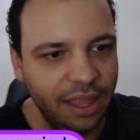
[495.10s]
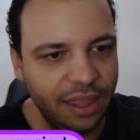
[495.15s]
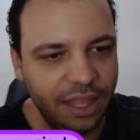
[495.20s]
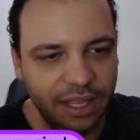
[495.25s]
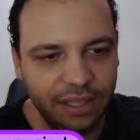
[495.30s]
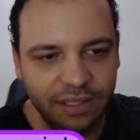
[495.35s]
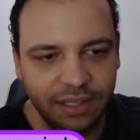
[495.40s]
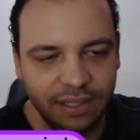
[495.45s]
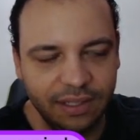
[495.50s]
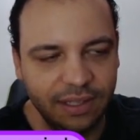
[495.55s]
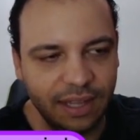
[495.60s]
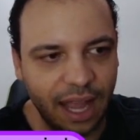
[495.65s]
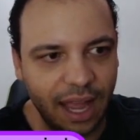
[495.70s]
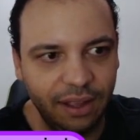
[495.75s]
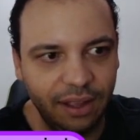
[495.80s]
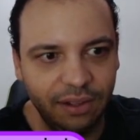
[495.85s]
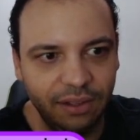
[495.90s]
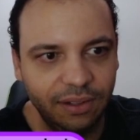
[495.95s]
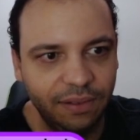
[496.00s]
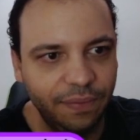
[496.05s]
this
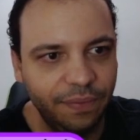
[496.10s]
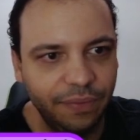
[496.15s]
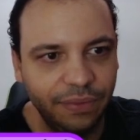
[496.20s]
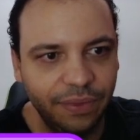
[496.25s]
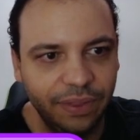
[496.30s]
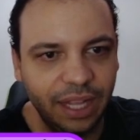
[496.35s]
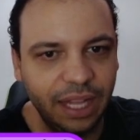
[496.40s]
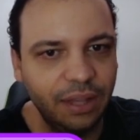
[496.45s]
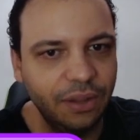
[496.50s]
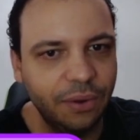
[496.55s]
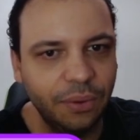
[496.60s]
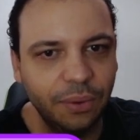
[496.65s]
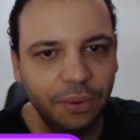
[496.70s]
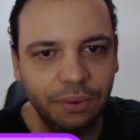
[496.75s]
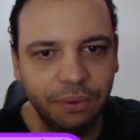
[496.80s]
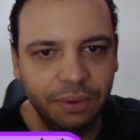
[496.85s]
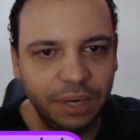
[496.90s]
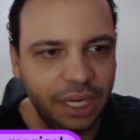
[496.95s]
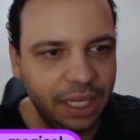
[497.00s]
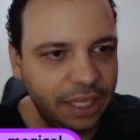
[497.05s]
style. They look
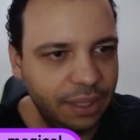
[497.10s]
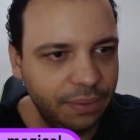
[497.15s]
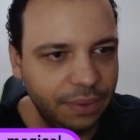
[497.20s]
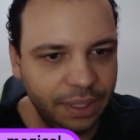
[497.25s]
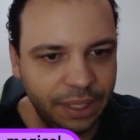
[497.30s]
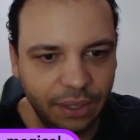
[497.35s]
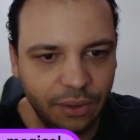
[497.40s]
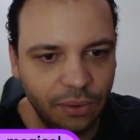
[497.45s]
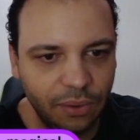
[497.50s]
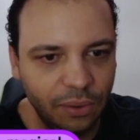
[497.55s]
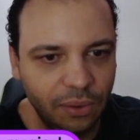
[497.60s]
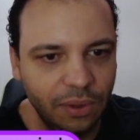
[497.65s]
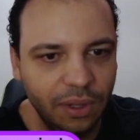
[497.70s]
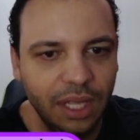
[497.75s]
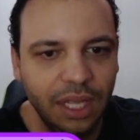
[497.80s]
really, really cool.